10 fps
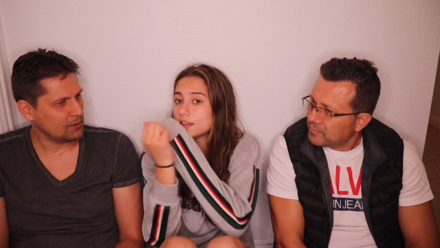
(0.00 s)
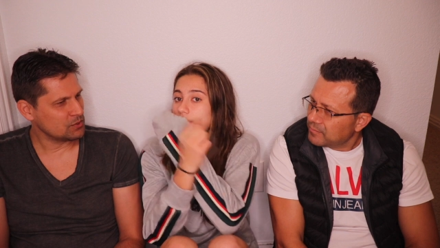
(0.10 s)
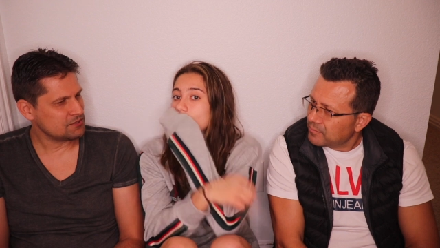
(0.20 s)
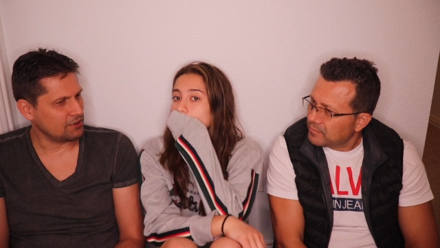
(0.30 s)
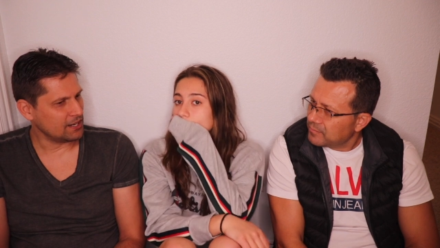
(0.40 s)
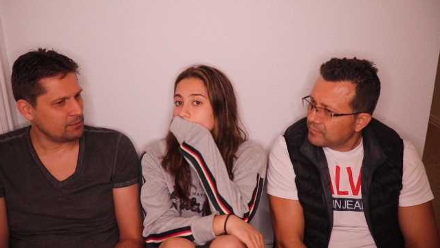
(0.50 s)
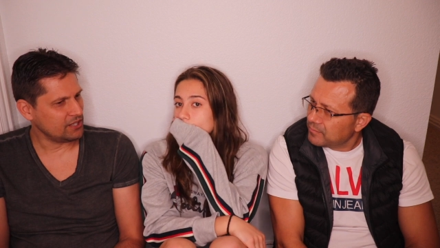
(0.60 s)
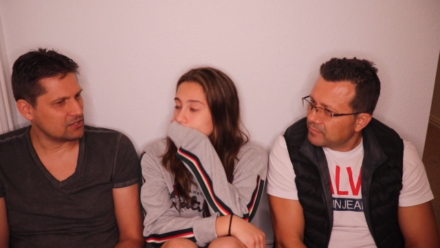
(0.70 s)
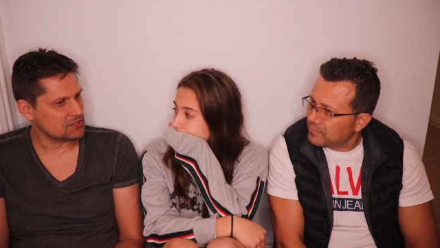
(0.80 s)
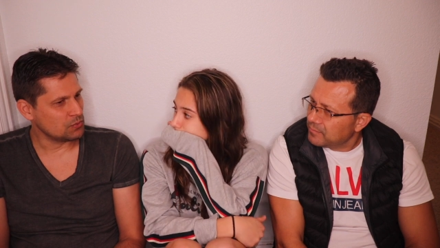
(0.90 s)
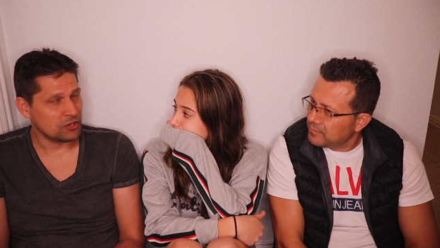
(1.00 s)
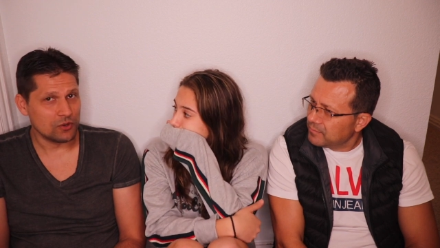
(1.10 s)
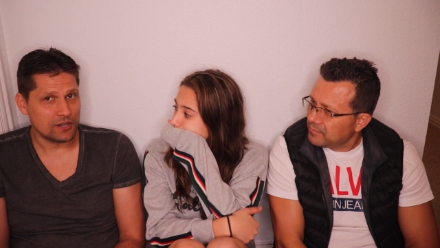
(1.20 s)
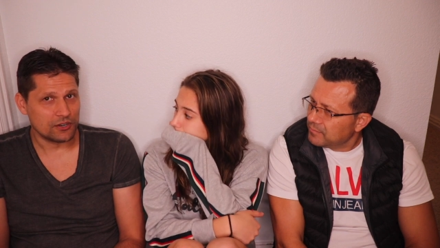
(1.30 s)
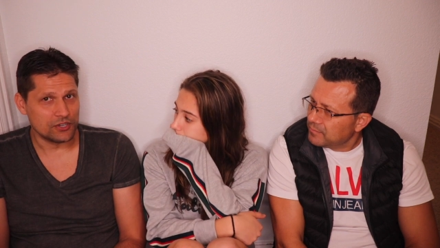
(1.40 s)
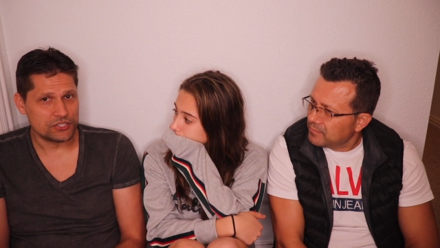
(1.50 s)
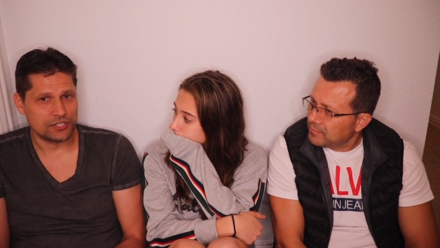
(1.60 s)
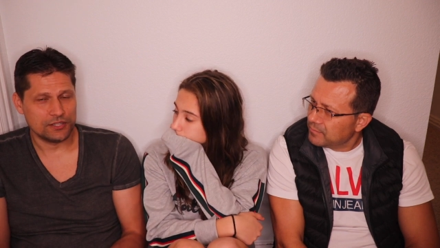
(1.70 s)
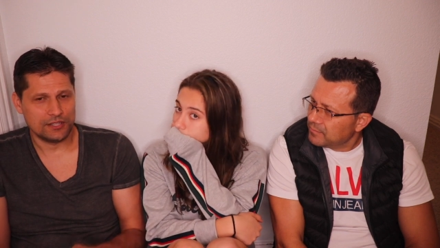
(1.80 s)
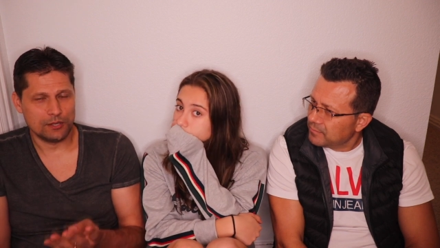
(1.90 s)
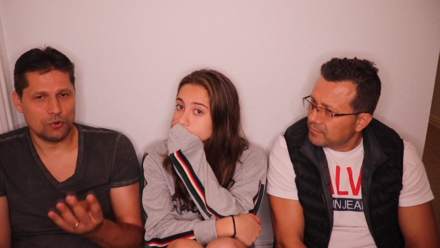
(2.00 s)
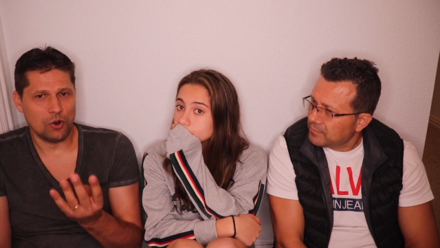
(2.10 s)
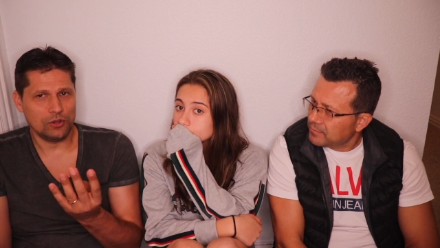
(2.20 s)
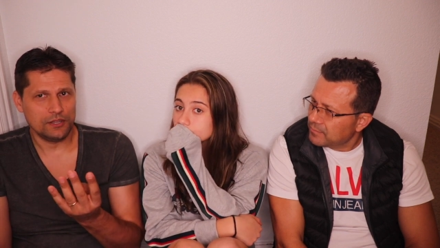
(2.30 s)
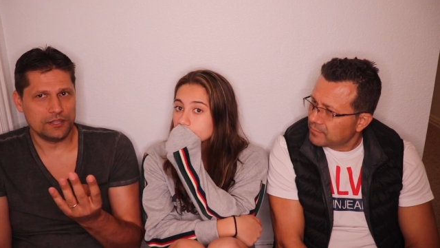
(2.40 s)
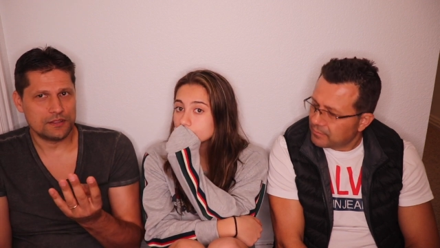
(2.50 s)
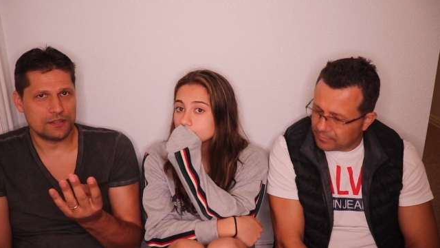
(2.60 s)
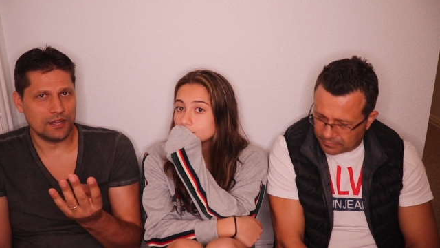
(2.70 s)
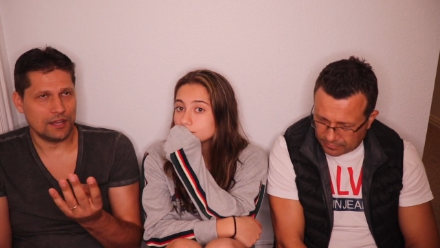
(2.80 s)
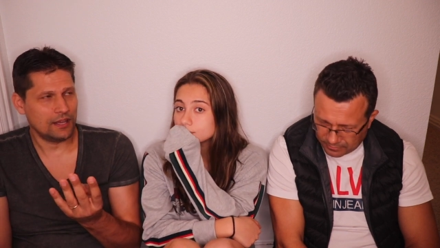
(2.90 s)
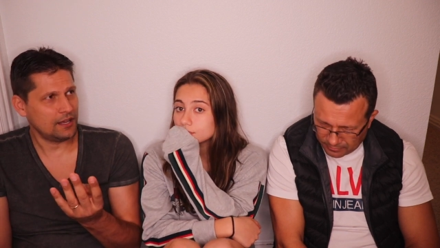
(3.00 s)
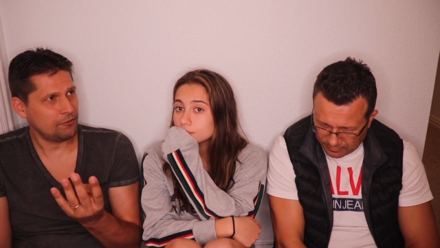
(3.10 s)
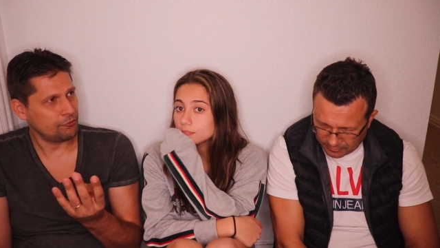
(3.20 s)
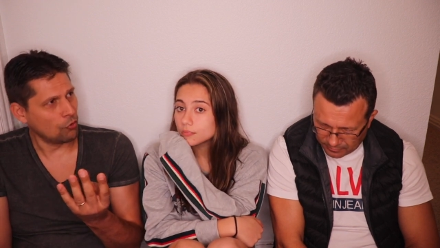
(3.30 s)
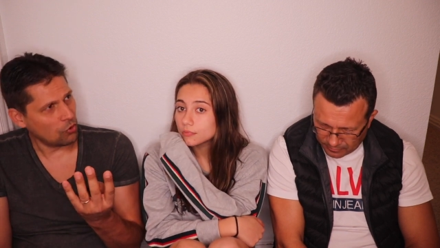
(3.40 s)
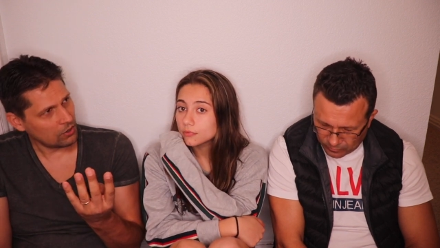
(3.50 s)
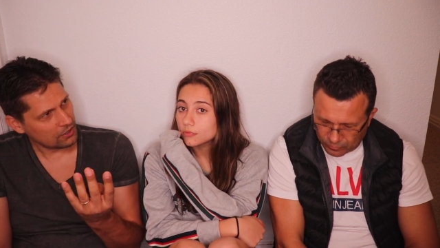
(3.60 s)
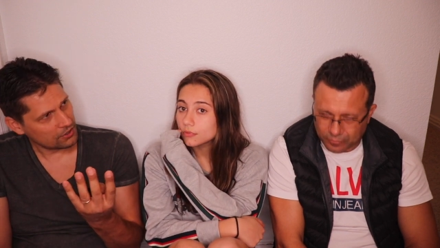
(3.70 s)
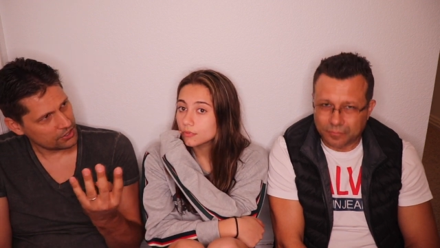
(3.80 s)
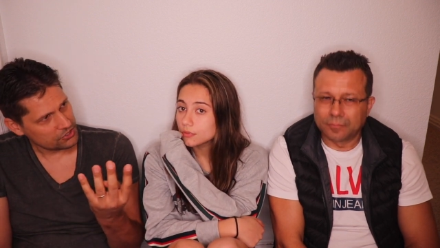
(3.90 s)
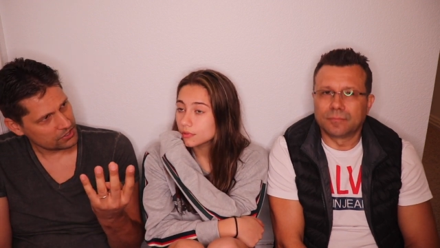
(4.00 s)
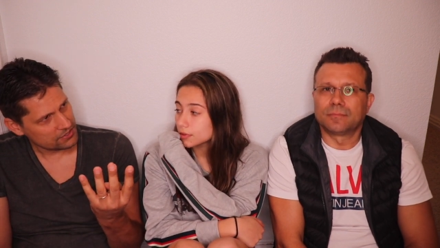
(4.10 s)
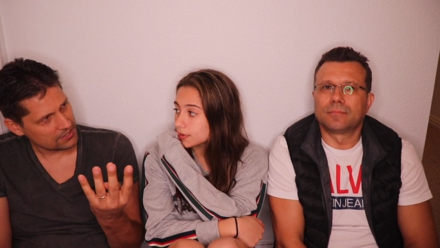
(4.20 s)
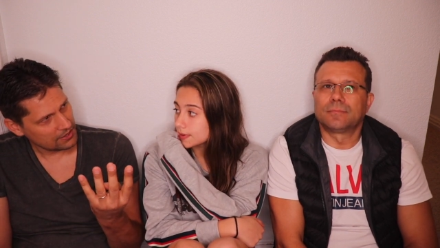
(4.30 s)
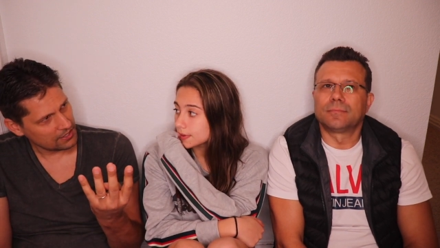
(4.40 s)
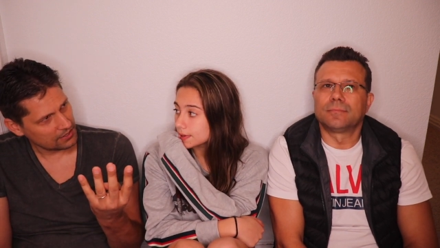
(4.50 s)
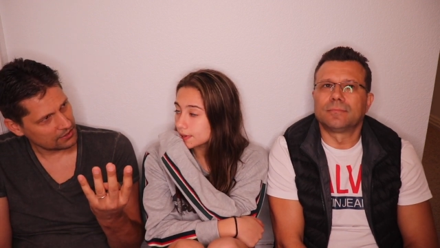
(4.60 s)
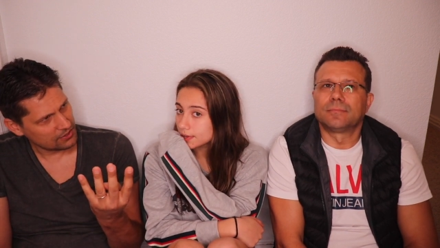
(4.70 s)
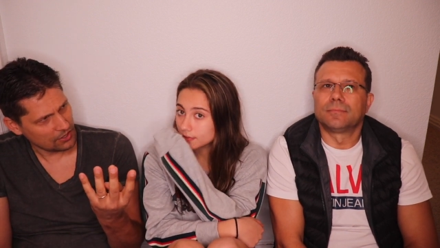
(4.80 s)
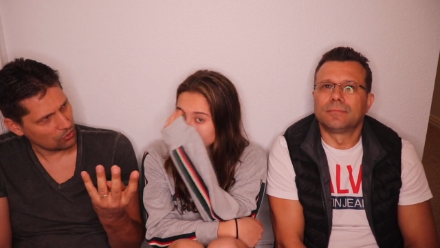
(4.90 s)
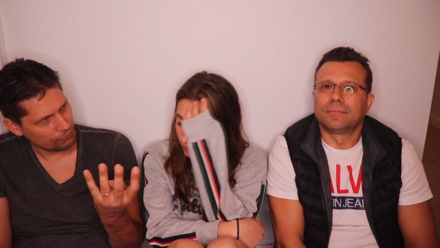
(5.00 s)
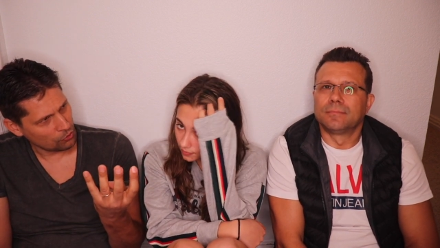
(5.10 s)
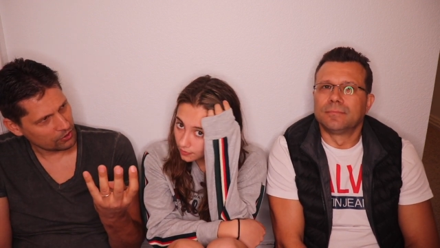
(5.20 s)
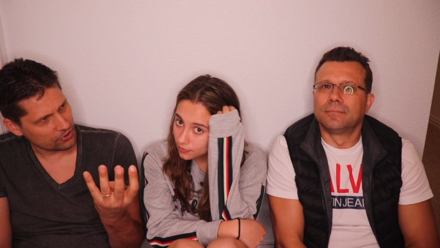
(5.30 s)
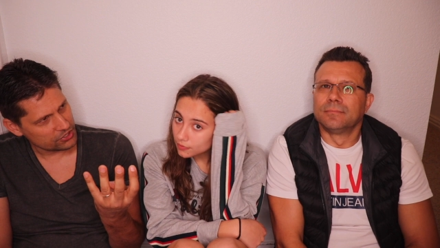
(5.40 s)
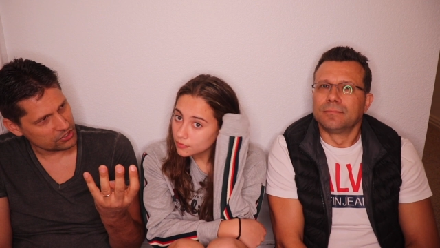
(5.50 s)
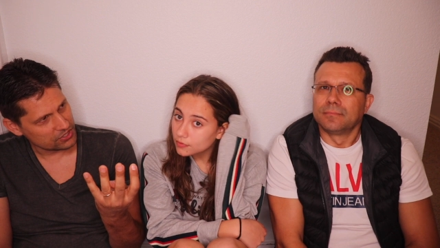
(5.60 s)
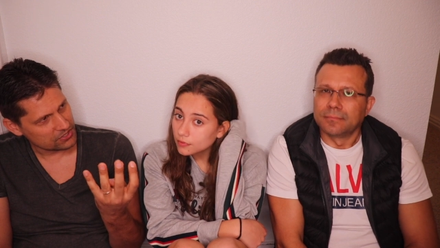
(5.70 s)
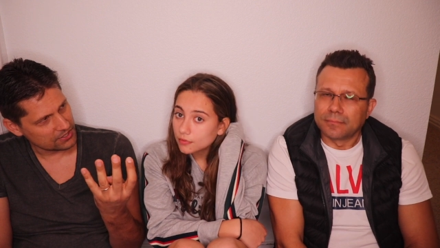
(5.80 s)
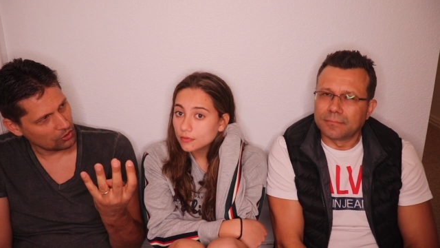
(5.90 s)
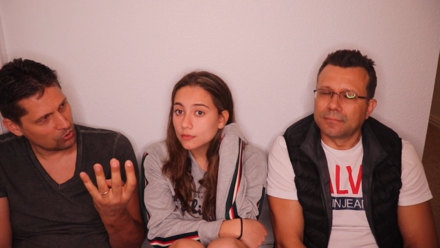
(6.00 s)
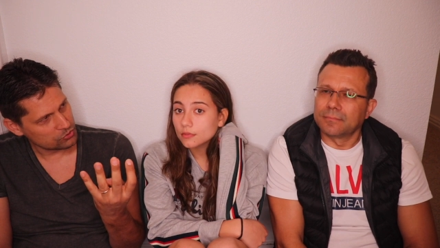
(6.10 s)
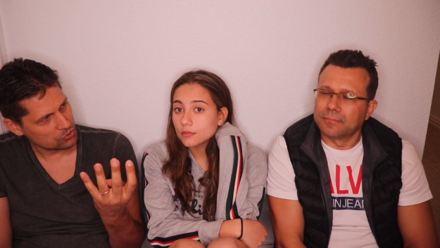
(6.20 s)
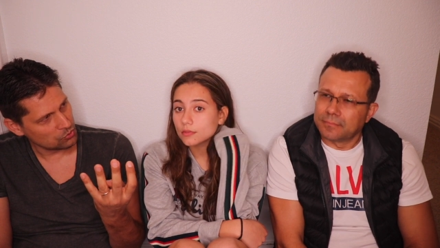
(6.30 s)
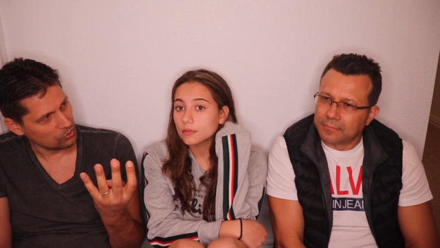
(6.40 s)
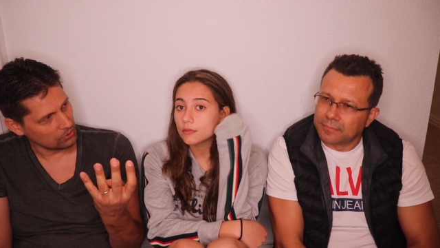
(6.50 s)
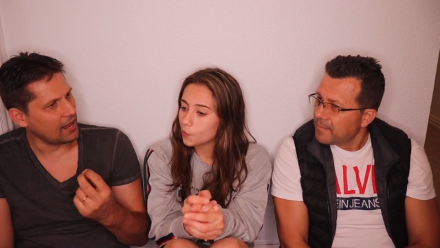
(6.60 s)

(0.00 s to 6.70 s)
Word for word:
Speaker 1: And it was funny because when you were a Christian, there were only uh, four Christians, I think, and three or four Christians in the whole school.